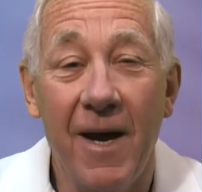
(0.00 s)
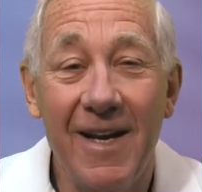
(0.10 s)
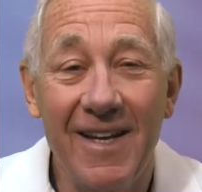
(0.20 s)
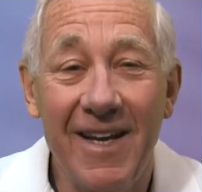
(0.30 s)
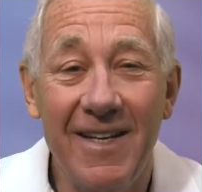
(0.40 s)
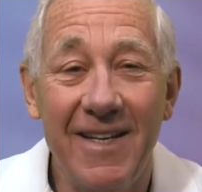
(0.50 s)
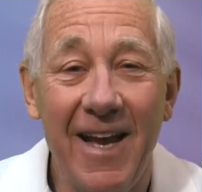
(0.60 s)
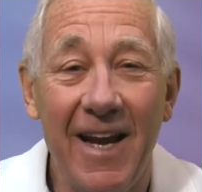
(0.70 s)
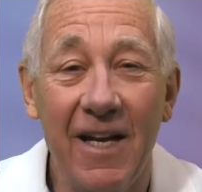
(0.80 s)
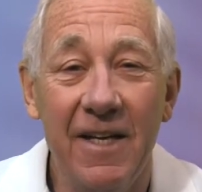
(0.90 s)
by late
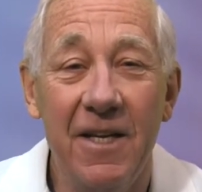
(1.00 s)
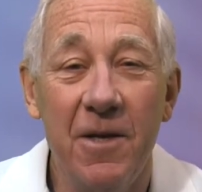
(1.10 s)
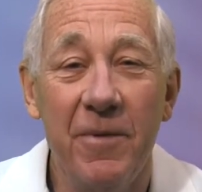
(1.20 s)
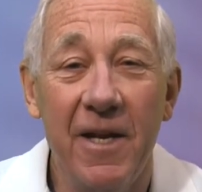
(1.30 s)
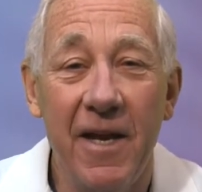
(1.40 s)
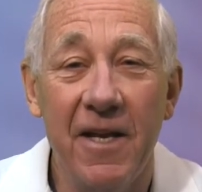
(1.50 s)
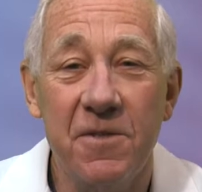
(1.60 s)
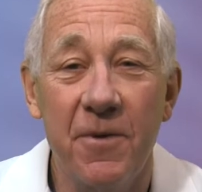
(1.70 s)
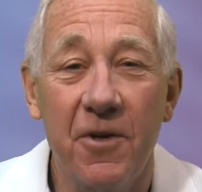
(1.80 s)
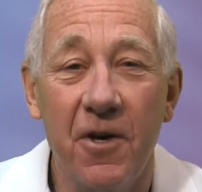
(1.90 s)
gadolinium
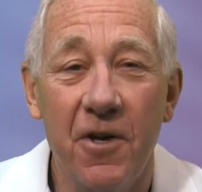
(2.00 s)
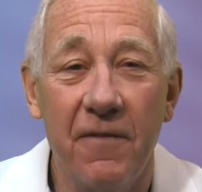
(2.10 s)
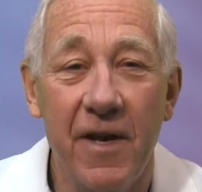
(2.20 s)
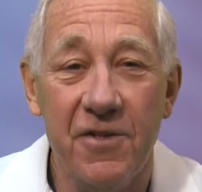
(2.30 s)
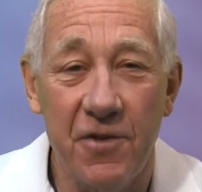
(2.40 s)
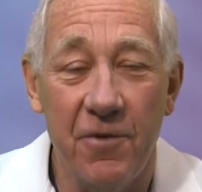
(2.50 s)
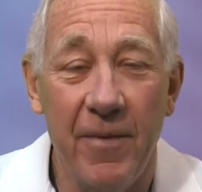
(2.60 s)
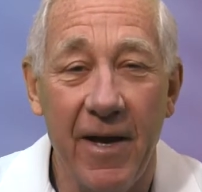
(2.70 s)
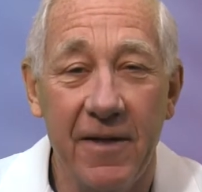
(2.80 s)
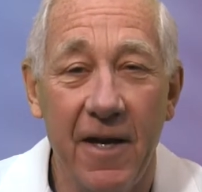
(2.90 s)
enhancement cardiovascular
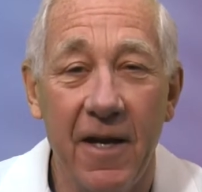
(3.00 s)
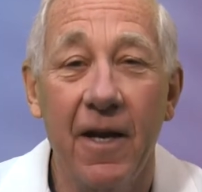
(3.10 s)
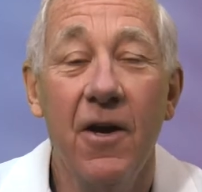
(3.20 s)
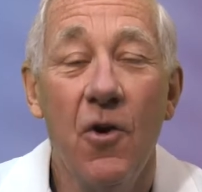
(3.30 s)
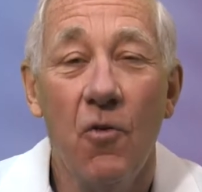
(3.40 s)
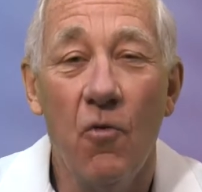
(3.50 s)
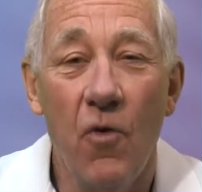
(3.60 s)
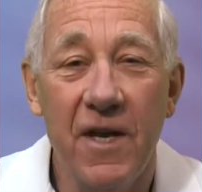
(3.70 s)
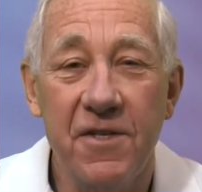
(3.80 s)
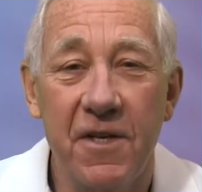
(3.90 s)
magnetic
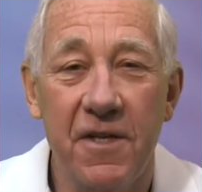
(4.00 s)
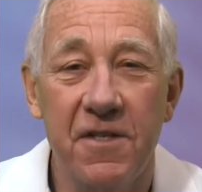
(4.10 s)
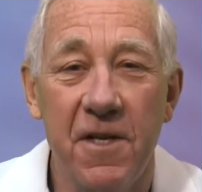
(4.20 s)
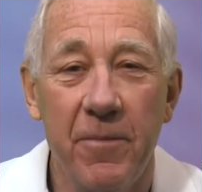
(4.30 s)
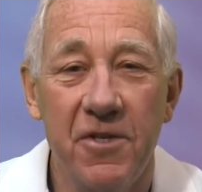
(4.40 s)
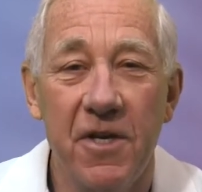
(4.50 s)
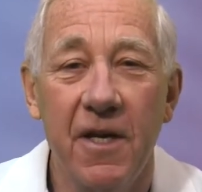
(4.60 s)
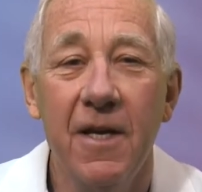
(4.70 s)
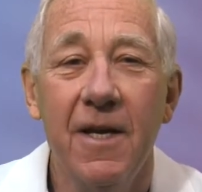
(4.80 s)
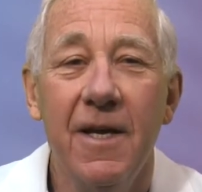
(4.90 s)
resonance
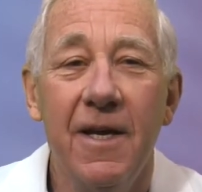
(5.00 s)
imaging,